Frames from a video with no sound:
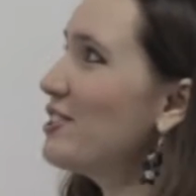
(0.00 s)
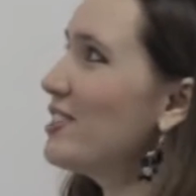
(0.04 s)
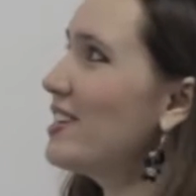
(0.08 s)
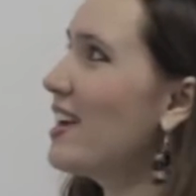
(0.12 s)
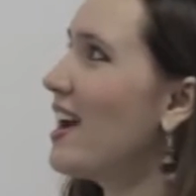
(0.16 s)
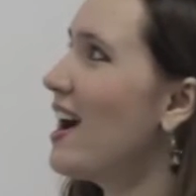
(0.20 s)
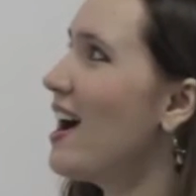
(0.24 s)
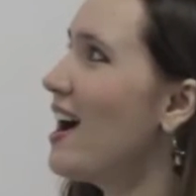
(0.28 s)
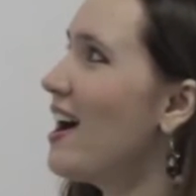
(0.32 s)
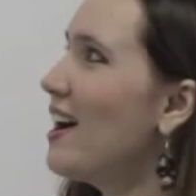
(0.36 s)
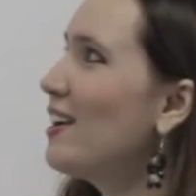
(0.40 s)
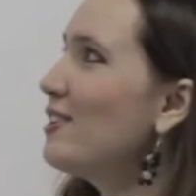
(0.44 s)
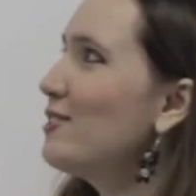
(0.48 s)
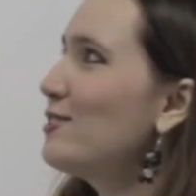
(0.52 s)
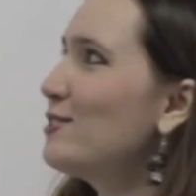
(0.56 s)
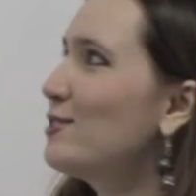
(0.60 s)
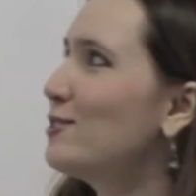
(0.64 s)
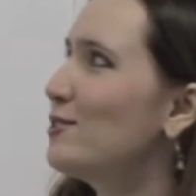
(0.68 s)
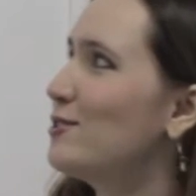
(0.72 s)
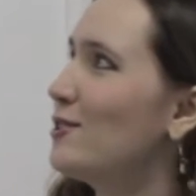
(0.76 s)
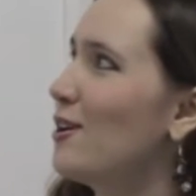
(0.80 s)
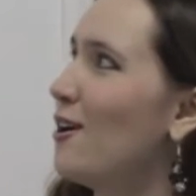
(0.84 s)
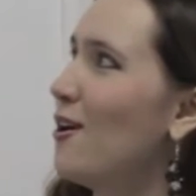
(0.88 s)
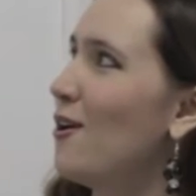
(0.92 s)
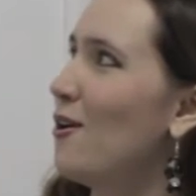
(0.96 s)
Yeah,
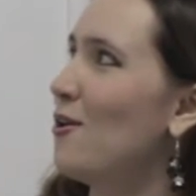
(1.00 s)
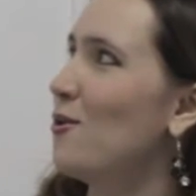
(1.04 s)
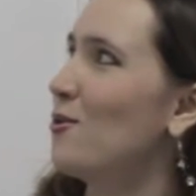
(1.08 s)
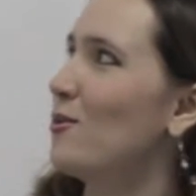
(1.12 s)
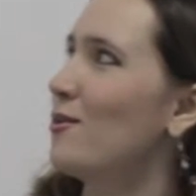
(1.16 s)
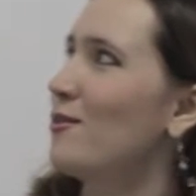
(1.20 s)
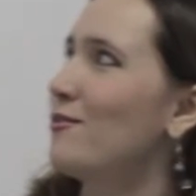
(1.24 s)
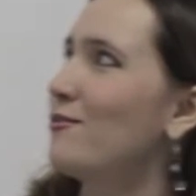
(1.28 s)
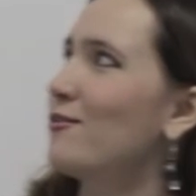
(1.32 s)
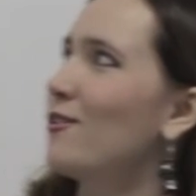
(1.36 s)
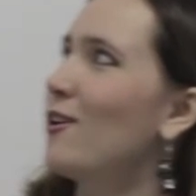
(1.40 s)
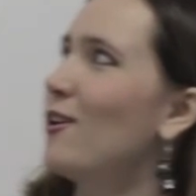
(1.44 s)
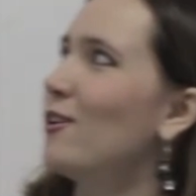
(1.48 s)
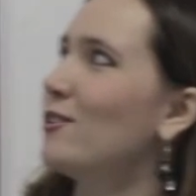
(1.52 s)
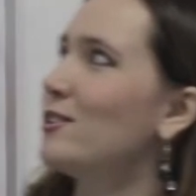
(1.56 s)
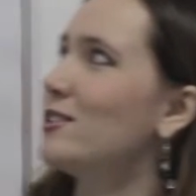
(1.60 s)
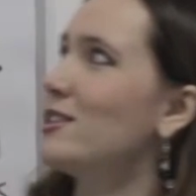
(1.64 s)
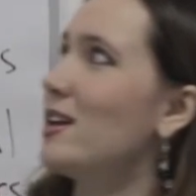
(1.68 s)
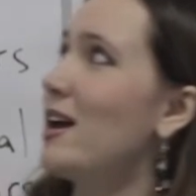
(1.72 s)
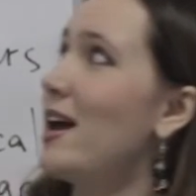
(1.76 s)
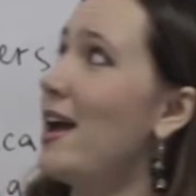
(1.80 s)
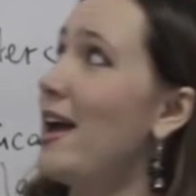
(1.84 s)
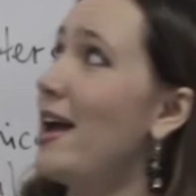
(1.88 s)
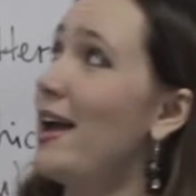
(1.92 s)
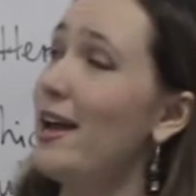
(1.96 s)
so we've got
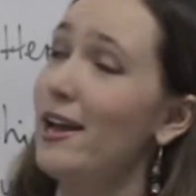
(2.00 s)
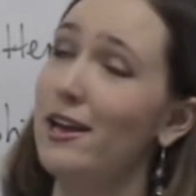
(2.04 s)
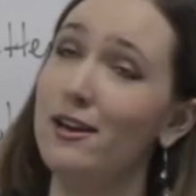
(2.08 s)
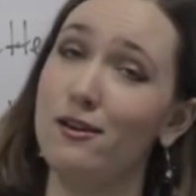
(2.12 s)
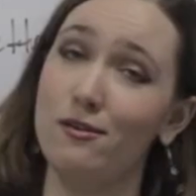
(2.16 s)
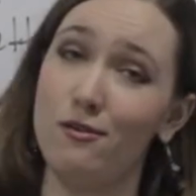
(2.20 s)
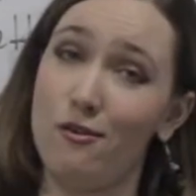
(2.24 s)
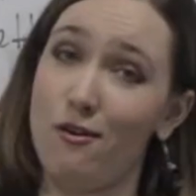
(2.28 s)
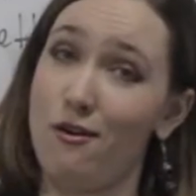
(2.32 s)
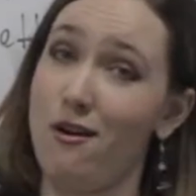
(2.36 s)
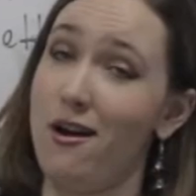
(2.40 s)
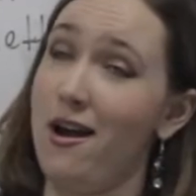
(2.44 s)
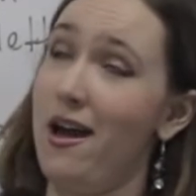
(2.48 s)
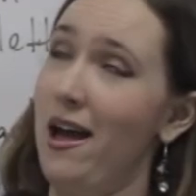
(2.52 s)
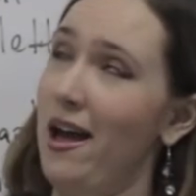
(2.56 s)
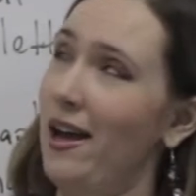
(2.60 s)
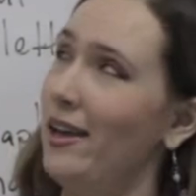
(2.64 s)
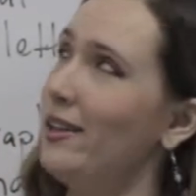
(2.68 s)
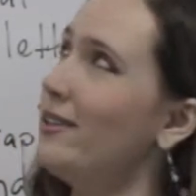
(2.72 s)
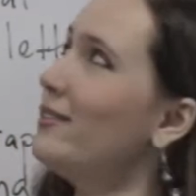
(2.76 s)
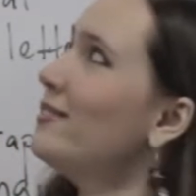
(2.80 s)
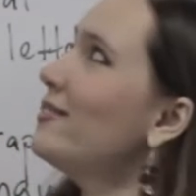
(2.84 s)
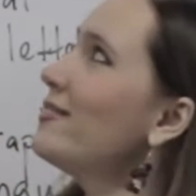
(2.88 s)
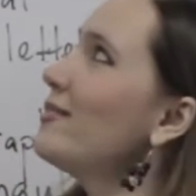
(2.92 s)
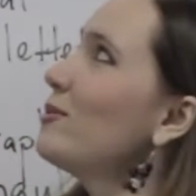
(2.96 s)
a or
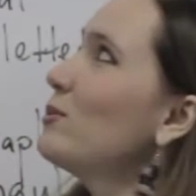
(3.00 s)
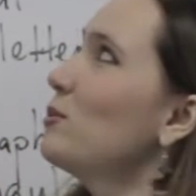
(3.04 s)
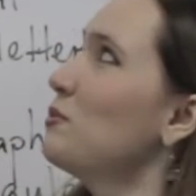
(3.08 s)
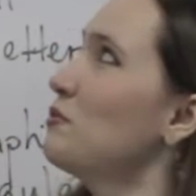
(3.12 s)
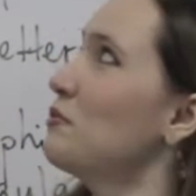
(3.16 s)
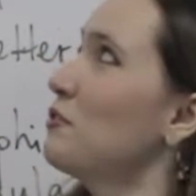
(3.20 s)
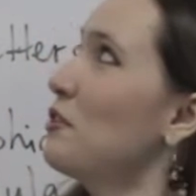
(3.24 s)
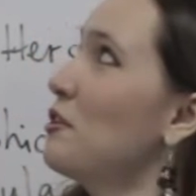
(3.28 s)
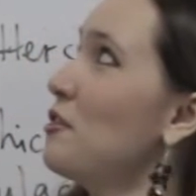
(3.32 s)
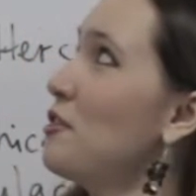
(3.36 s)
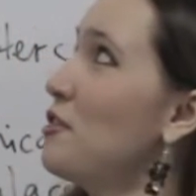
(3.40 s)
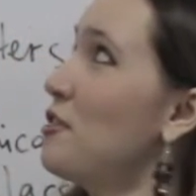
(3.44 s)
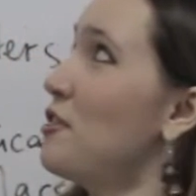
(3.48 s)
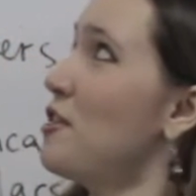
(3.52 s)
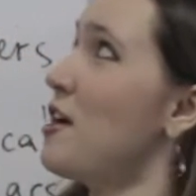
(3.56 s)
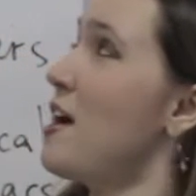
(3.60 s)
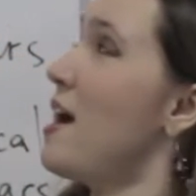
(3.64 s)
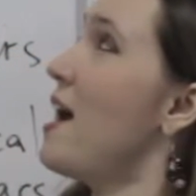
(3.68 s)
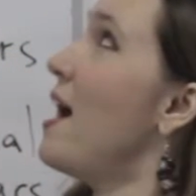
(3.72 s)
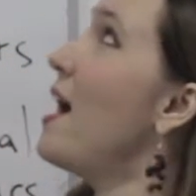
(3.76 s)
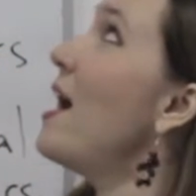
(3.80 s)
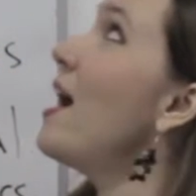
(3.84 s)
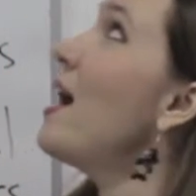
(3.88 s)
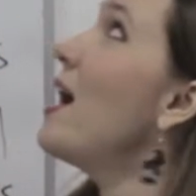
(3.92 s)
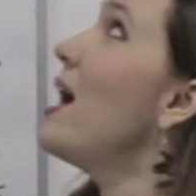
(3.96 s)
an, we've got
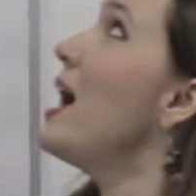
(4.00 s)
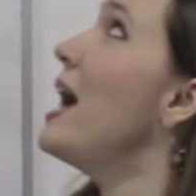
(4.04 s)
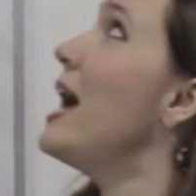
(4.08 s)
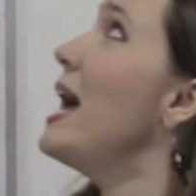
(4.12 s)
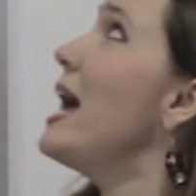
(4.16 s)
the,